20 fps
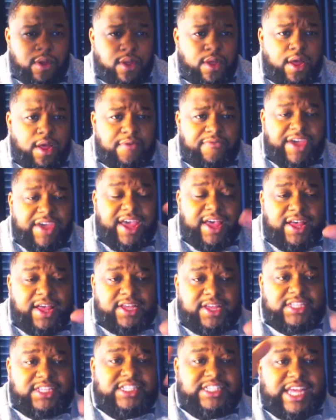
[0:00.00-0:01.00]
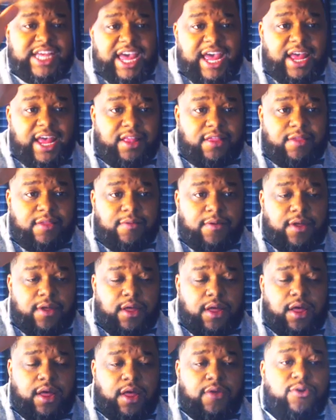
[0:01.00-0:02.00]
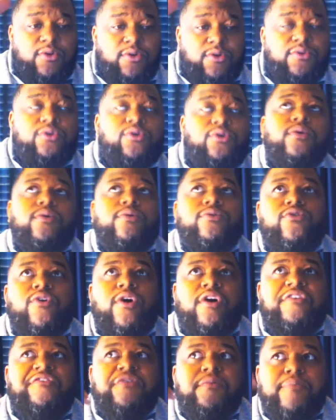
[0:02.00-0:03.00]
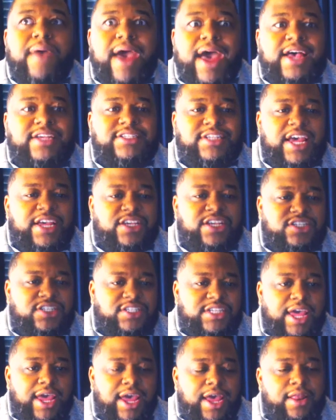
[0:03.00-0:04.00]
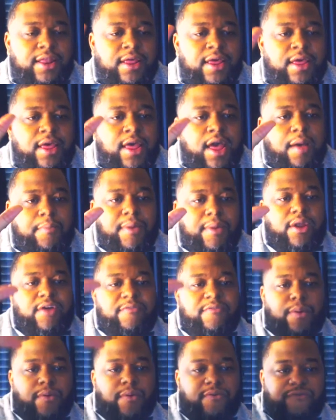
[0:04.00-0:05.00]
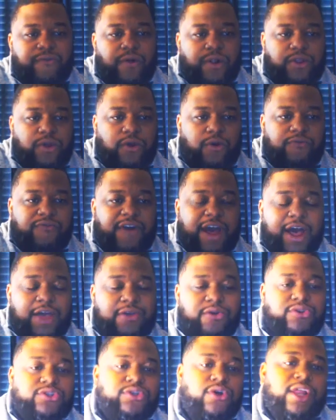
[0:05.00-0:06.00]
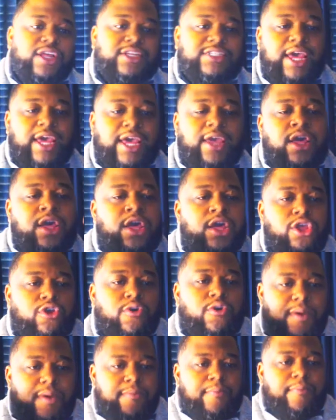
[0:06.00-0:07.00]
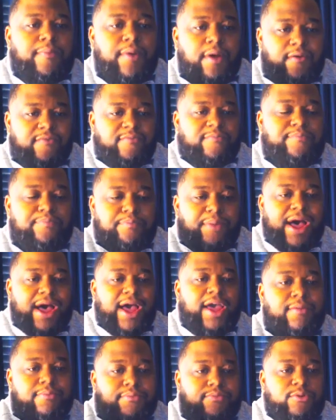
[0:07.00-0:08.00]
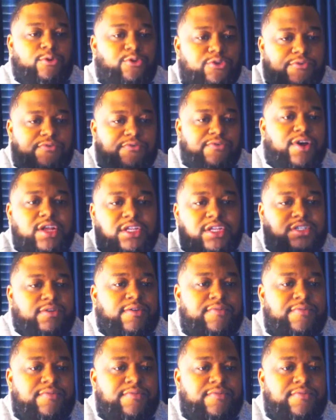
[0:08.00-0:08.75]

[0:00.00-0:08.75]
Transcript: of a said you have amassed a set amount of portfolio value. So let's say you've been buying mutual funds